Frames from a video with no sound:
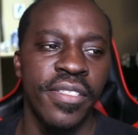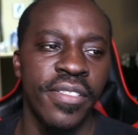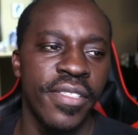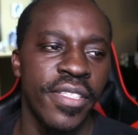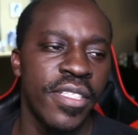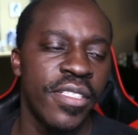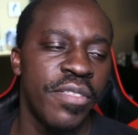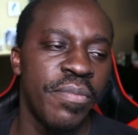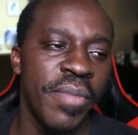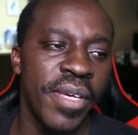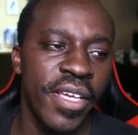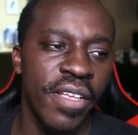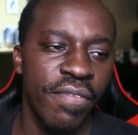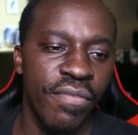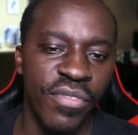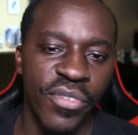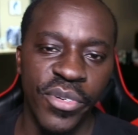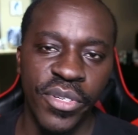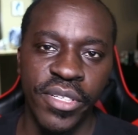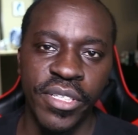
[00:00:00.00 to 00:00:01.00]
It's made
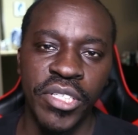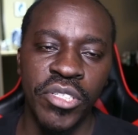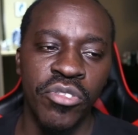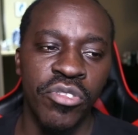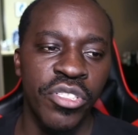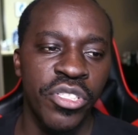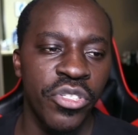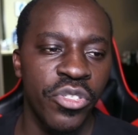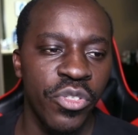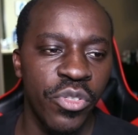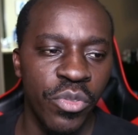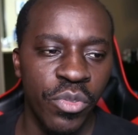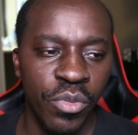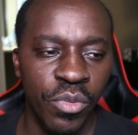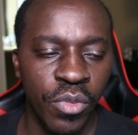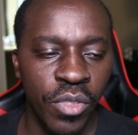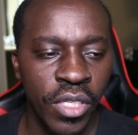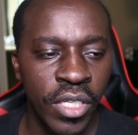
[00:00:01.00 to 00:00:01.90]
for you to.